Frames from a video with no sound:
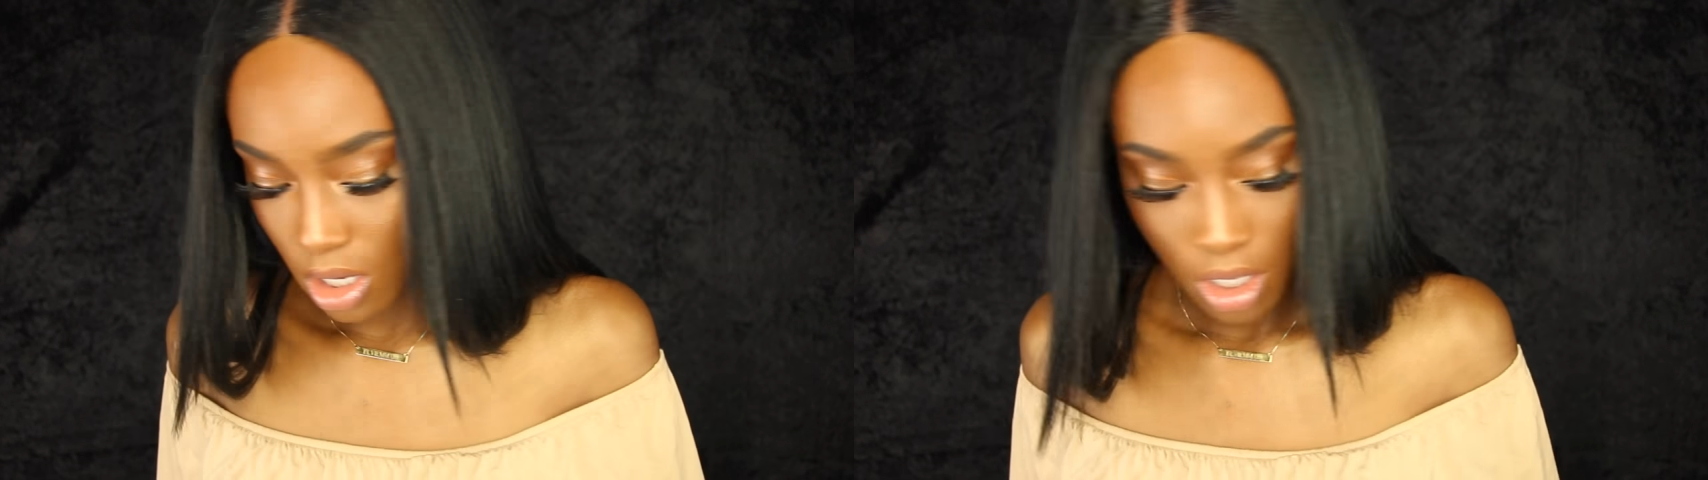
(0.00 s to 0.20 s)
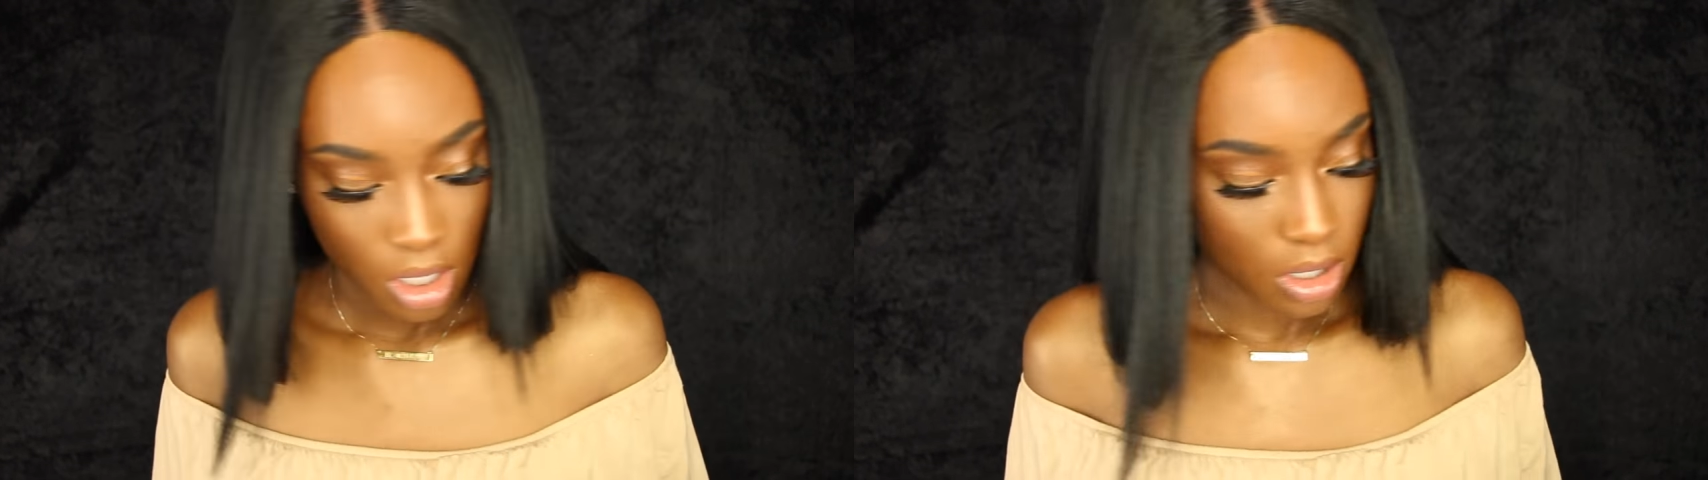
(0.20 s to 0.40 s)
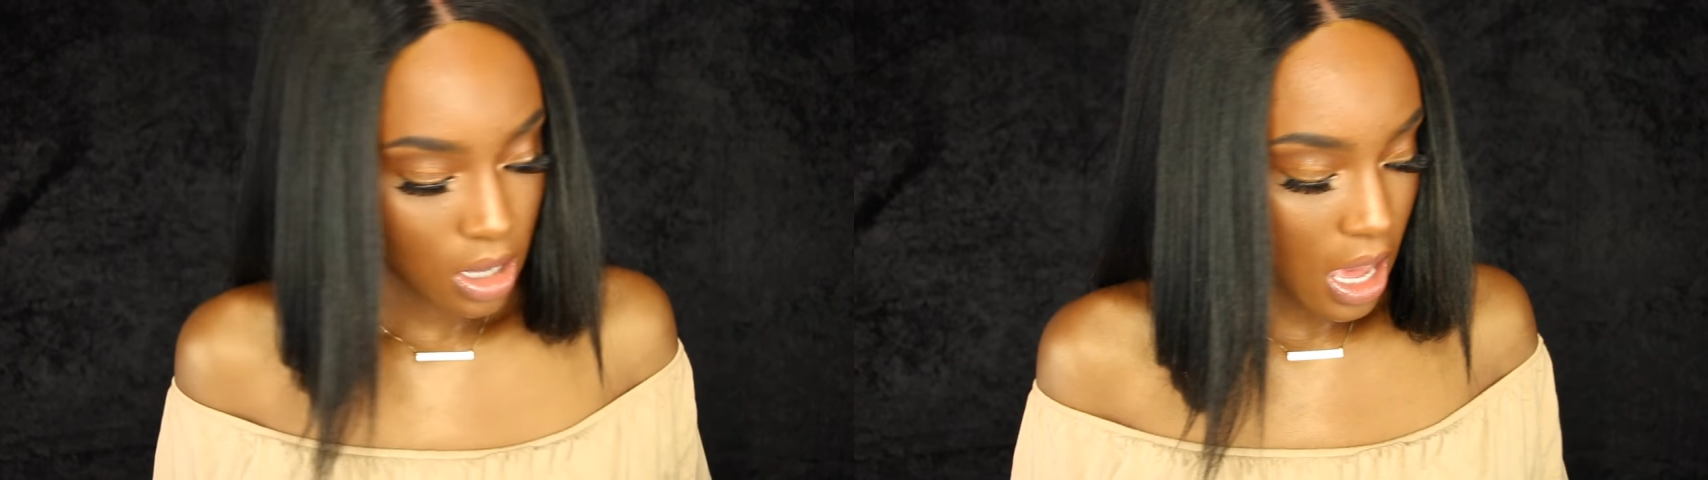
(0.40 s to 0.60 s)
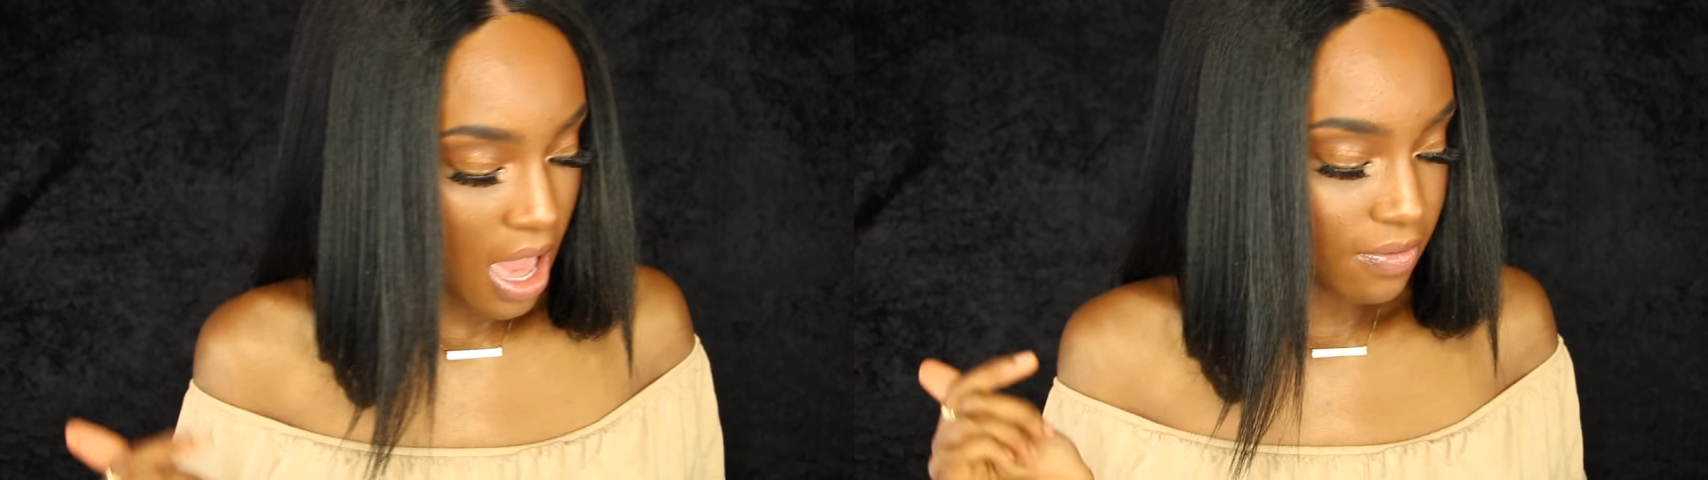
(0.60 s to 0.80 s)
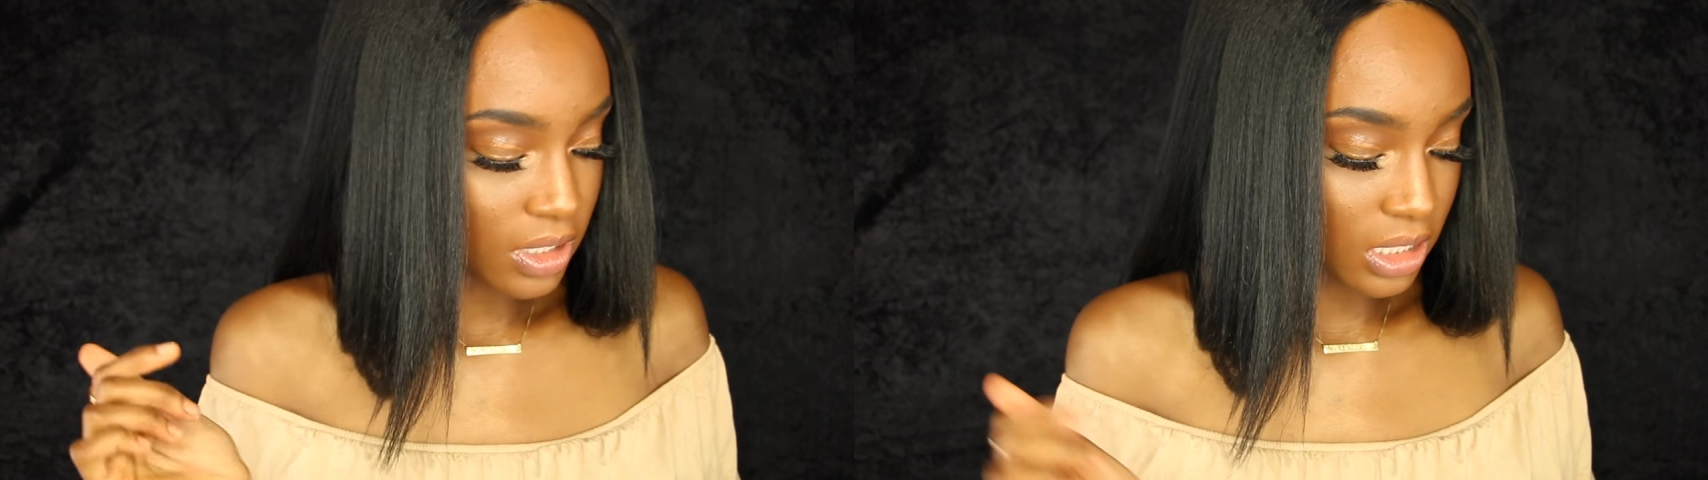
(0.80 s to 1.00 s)
i
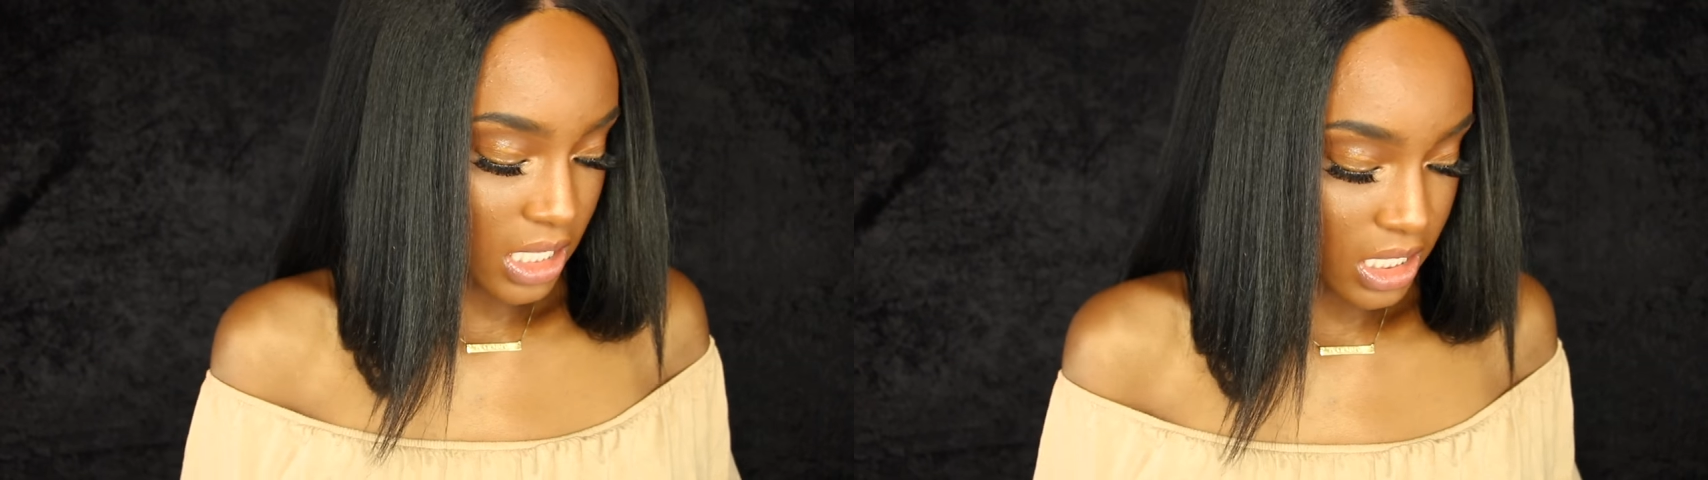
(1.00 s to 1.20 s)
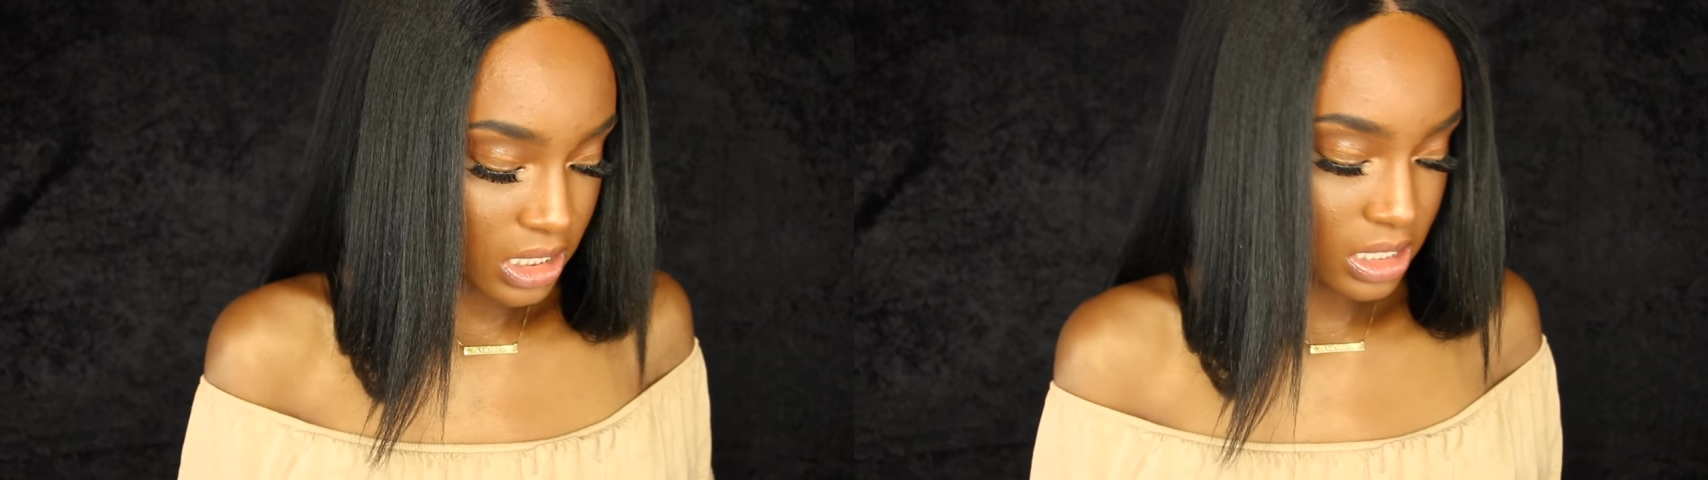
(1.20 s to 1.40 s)
have a list